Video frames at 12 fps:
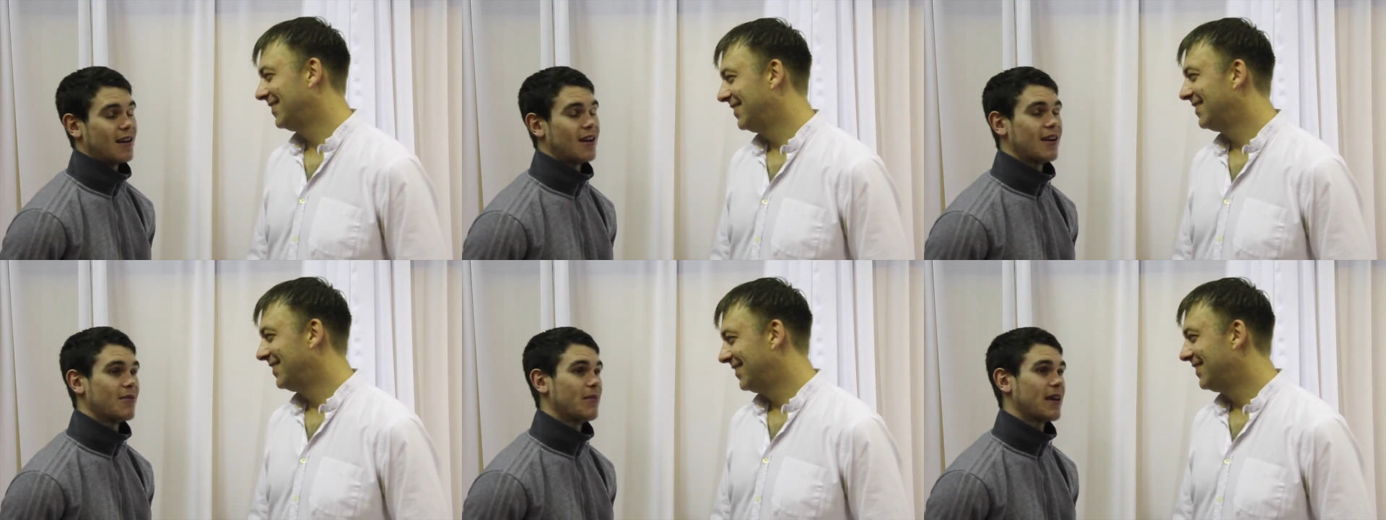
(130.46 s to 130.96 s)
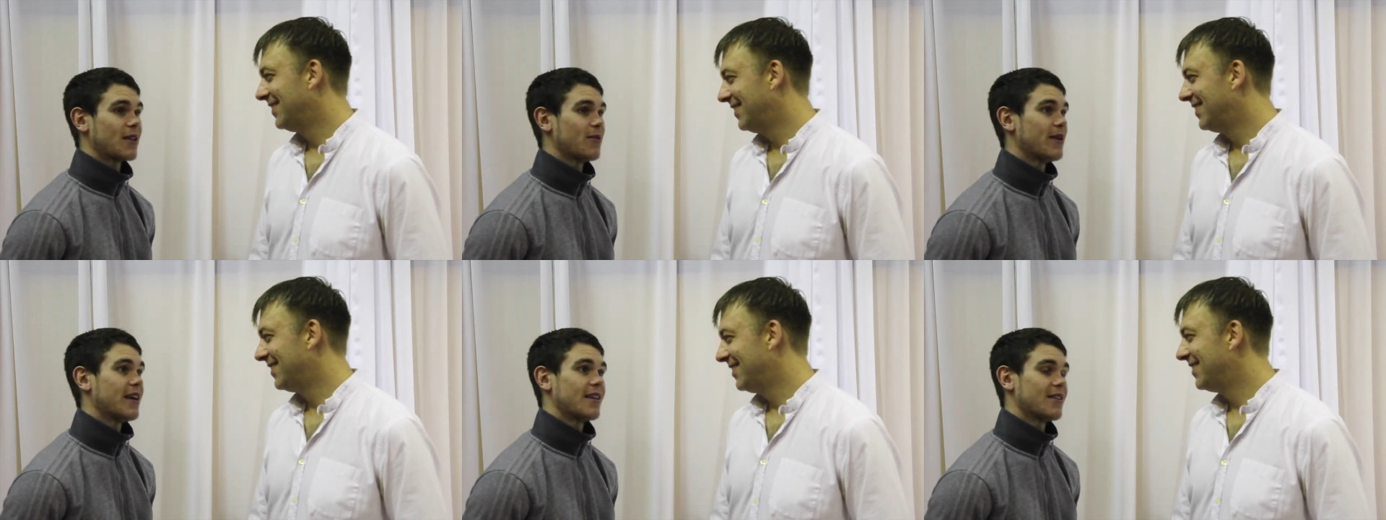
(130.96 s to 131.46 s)
Speaker 1: I make the
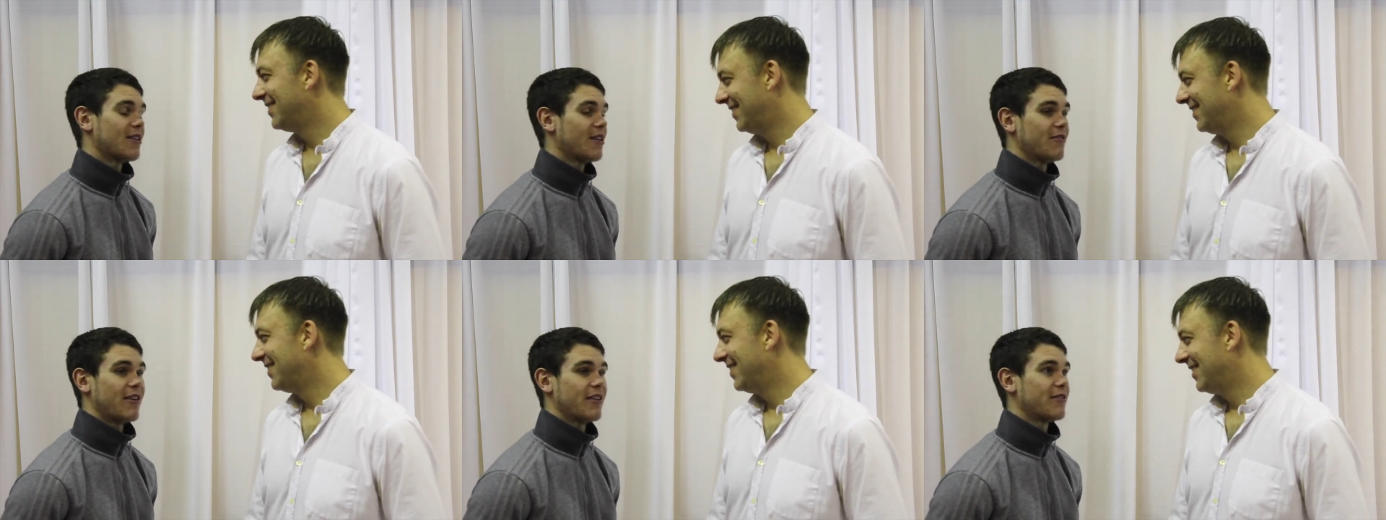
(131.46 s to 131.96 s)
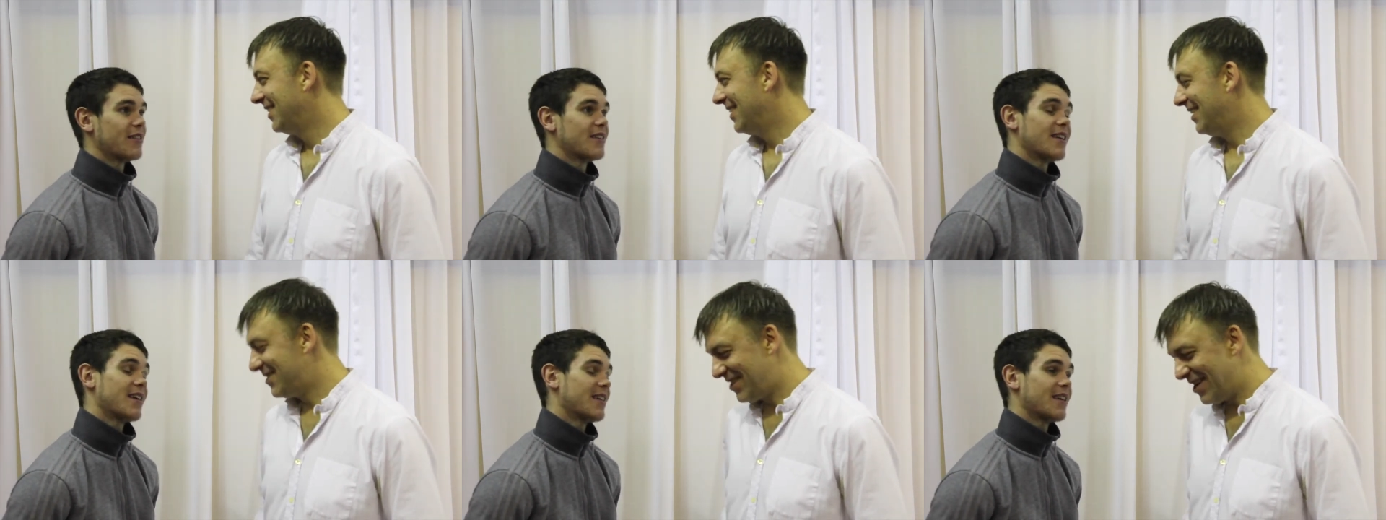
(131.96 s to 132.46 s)
weight. I'm ready for
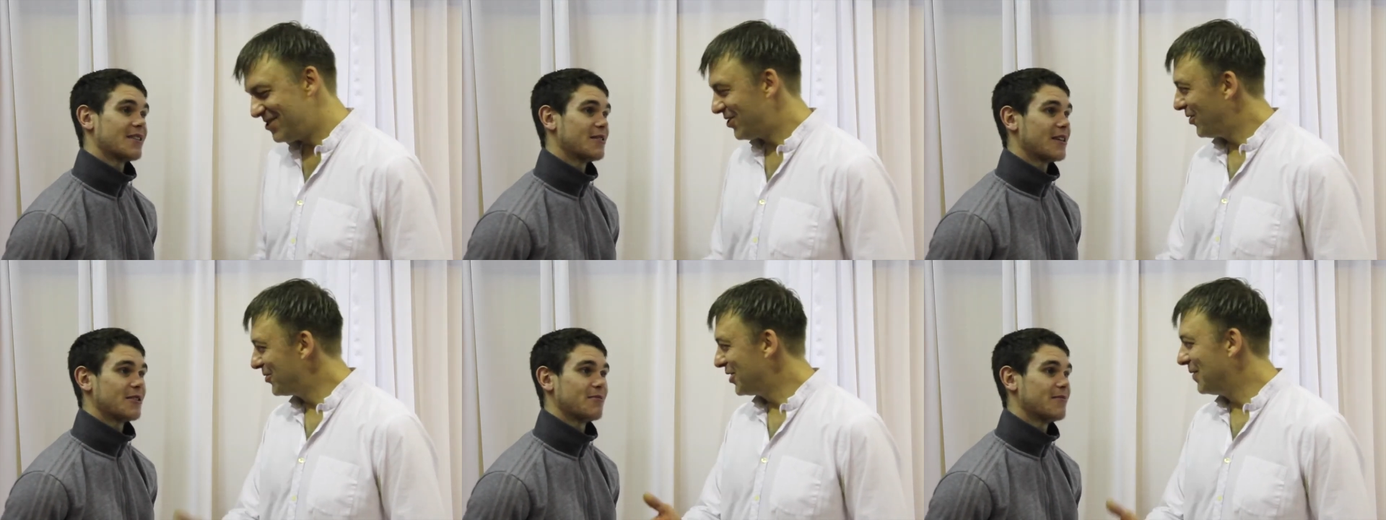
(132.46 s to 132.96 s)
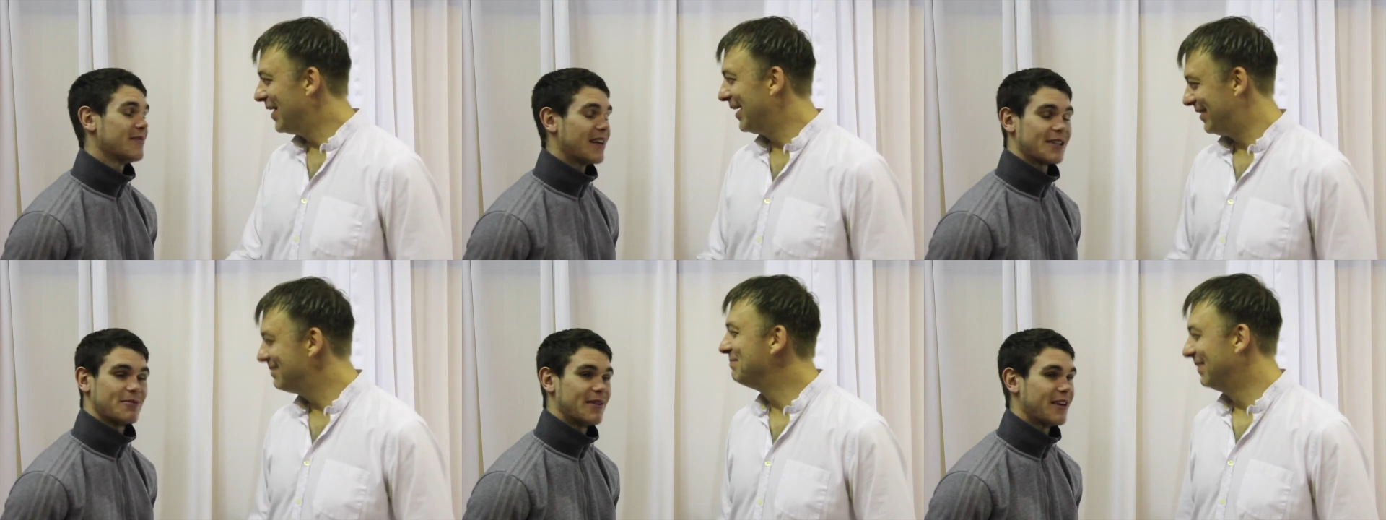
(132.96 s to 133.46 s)
the date. He sends that's, you on your way.
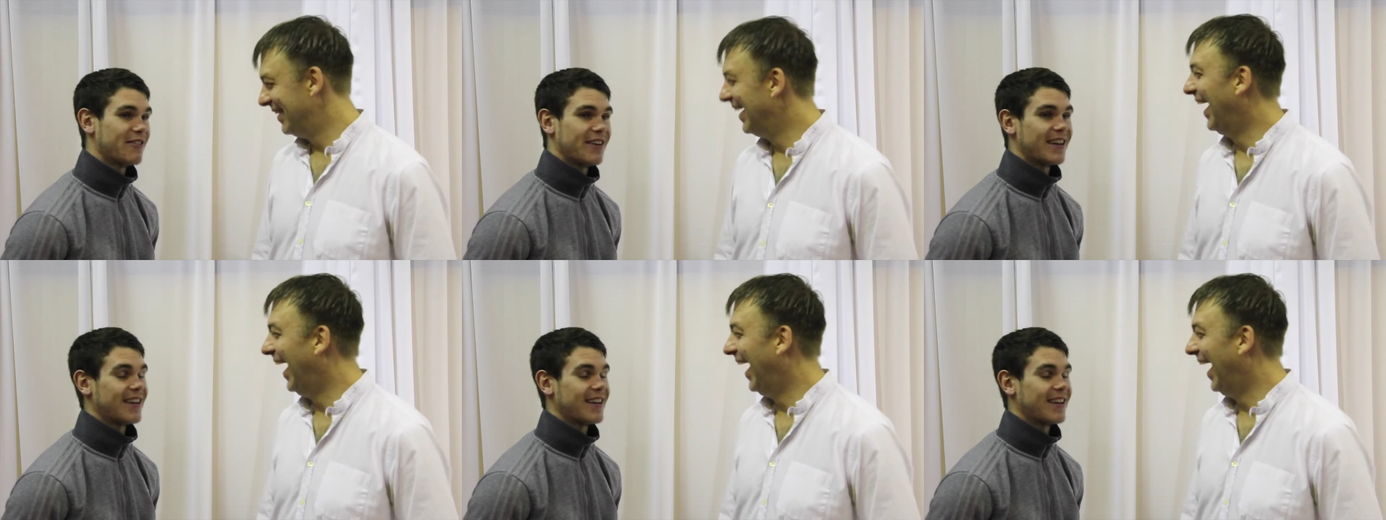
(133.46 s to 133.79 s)
That's me. I'm ready.